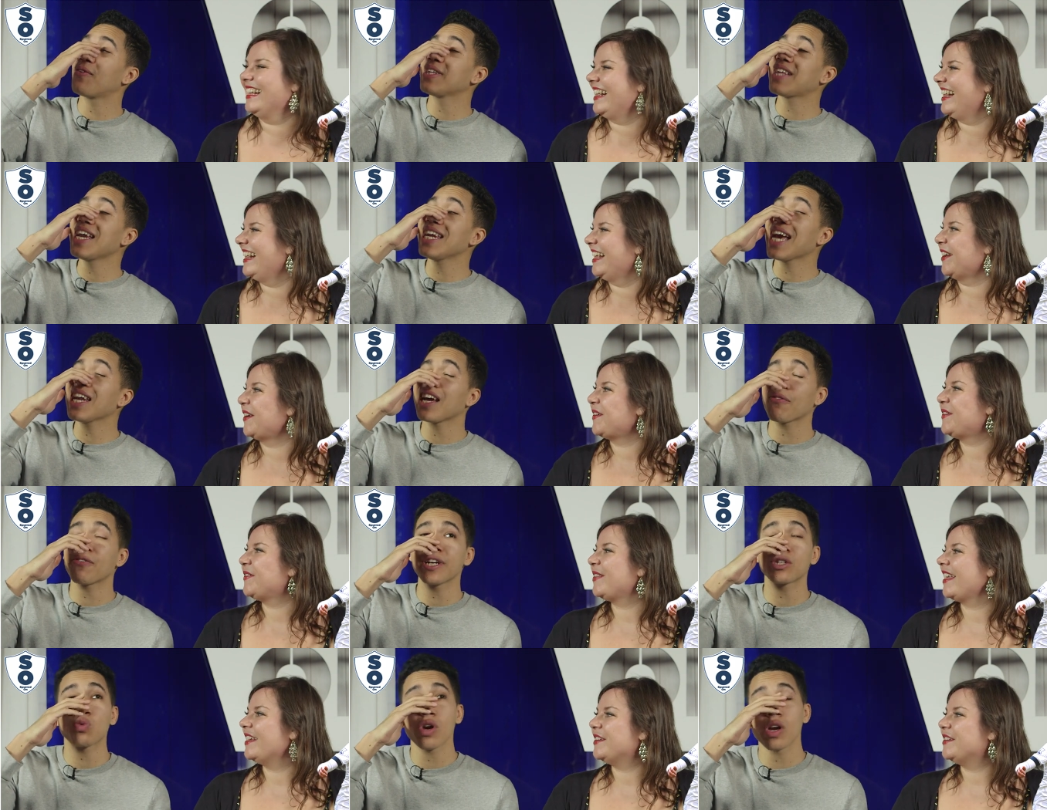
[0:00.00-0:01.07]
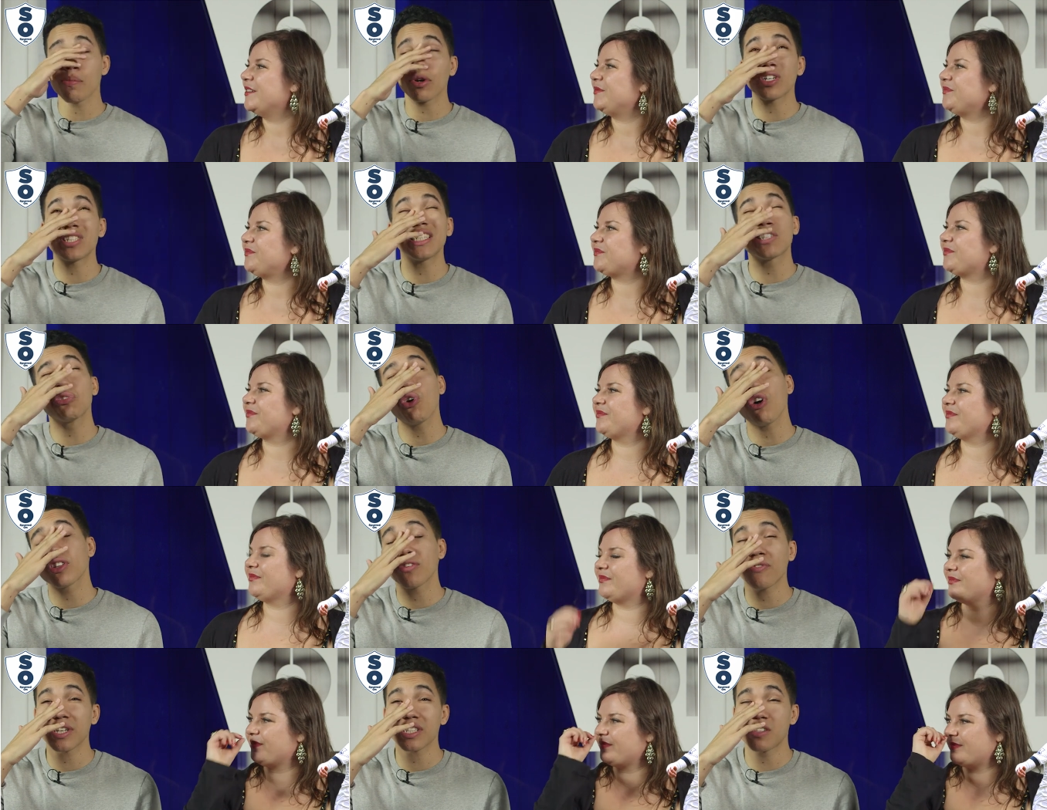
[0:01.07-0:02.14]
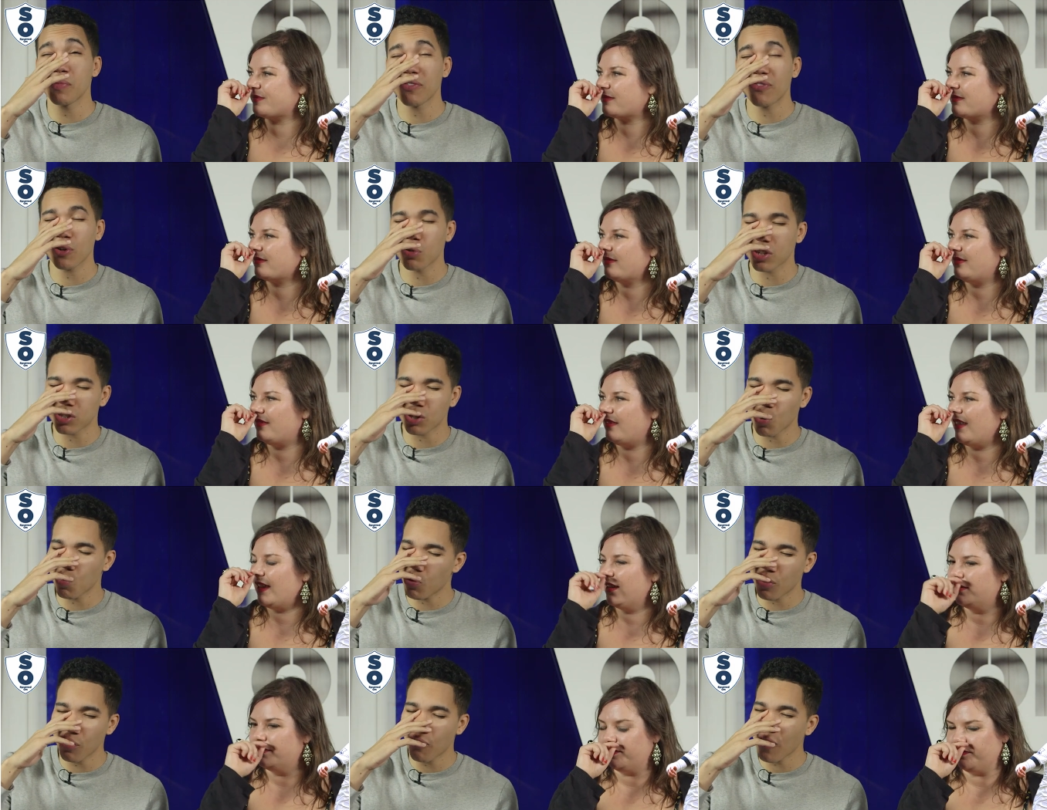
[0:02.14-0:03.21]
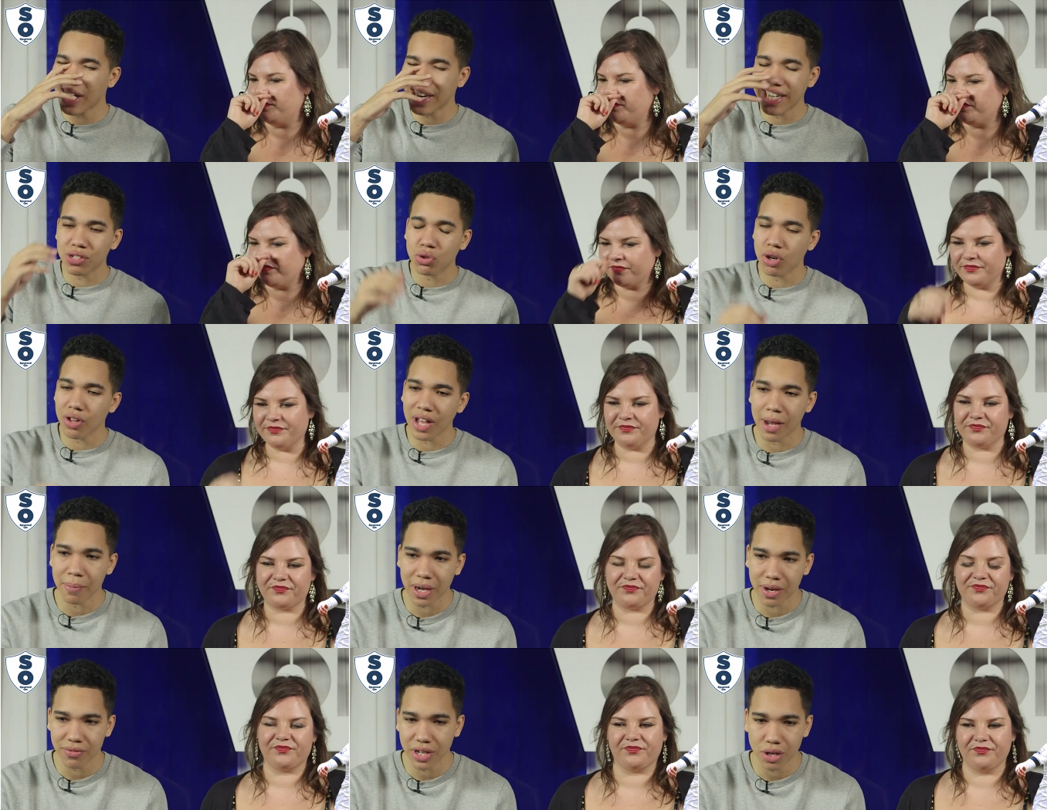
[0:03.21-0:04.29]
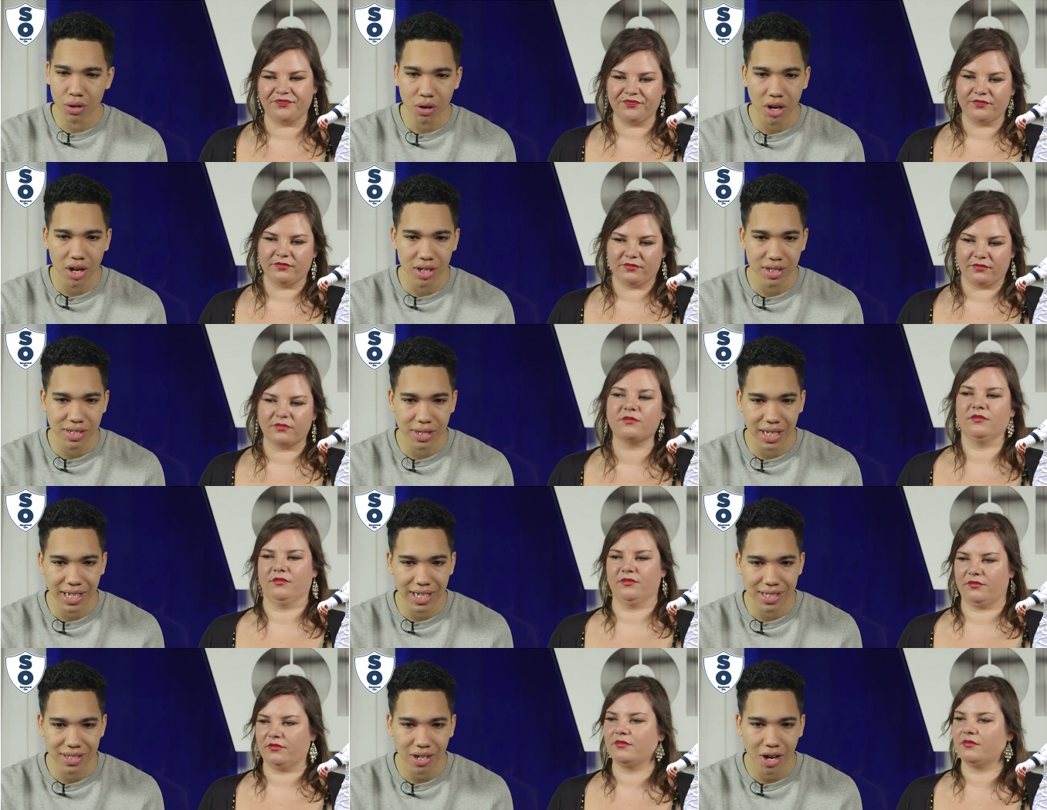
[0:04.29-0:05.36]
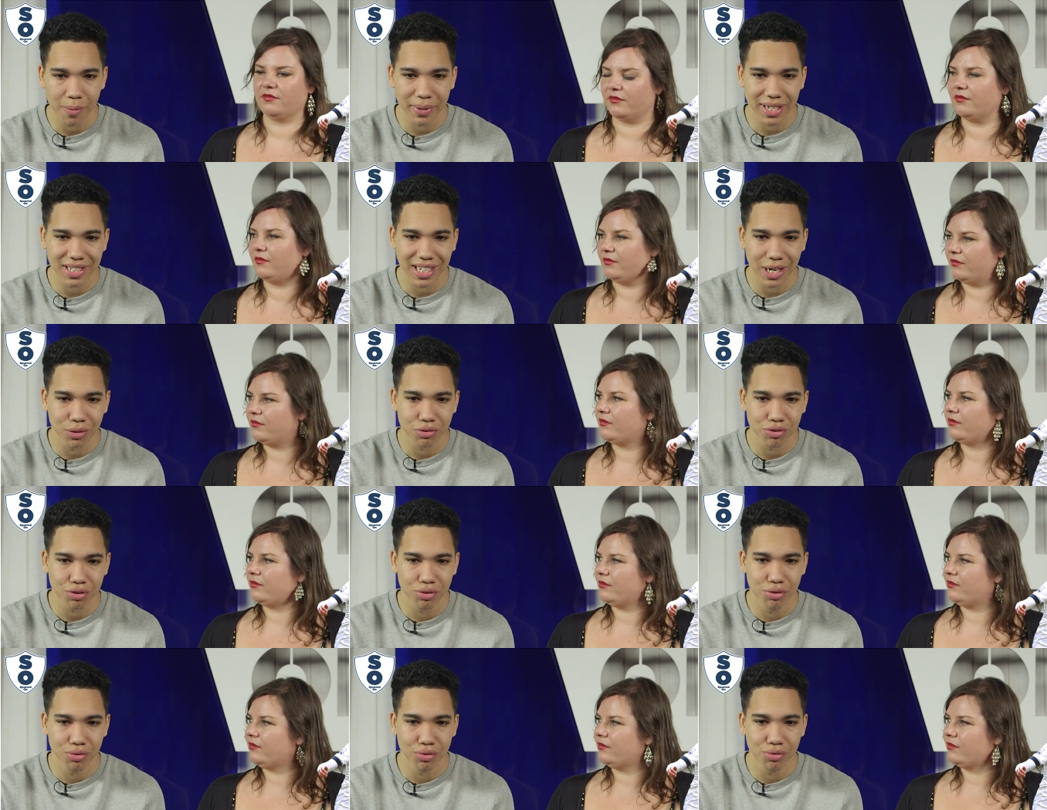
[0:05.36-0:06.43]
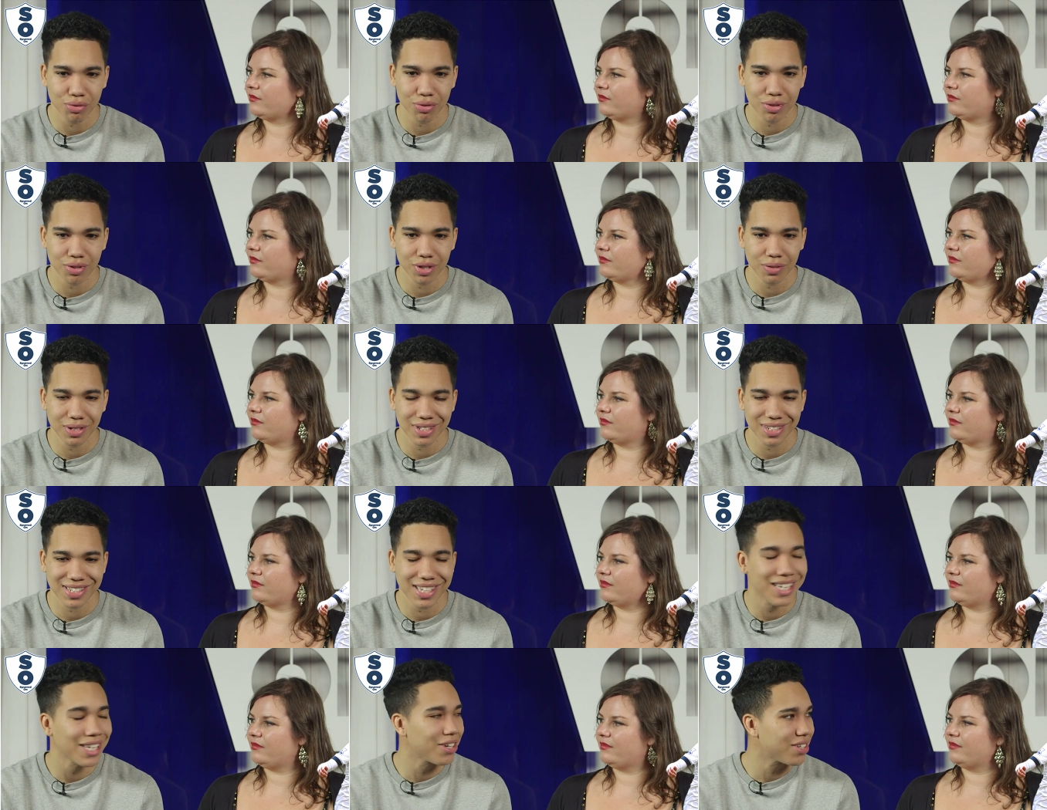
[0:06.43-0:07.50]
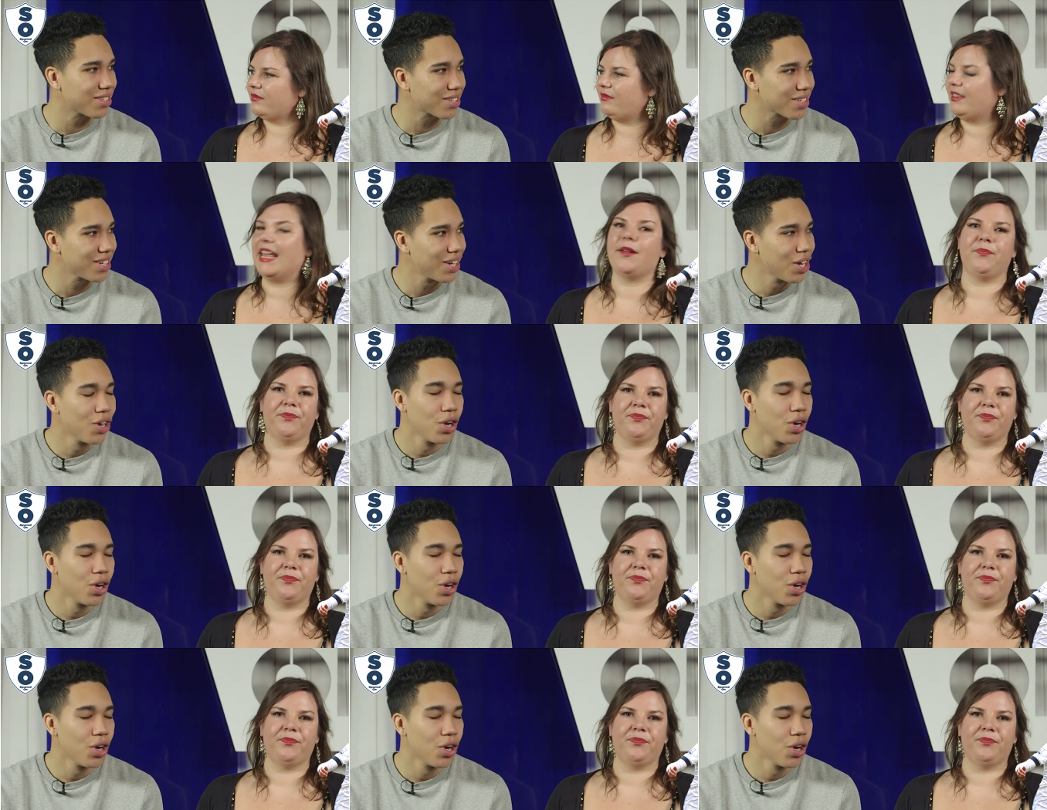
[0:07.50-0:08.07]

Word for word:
Speaker 1: for Dele Alli, I think it's worrying because he's not a defensive midfielder. So the fact that he's got that amount of yellow cards is coming down to silliness. Yeah.